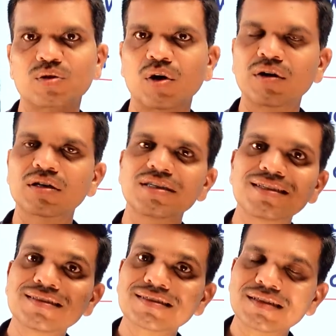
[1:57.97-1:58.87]
or
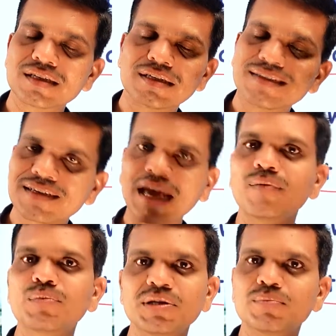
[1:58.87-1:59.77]
it
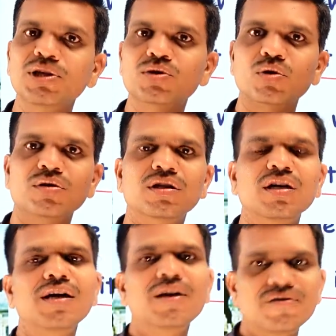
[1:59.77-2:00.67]
can be based on
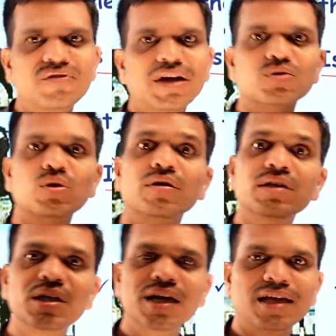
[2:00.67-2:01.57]
the facts or
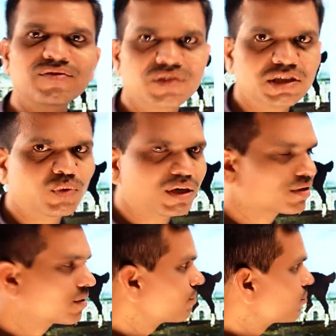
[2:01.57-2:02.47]
real life
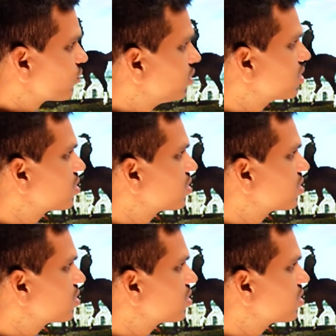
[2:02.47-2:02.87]
events. In the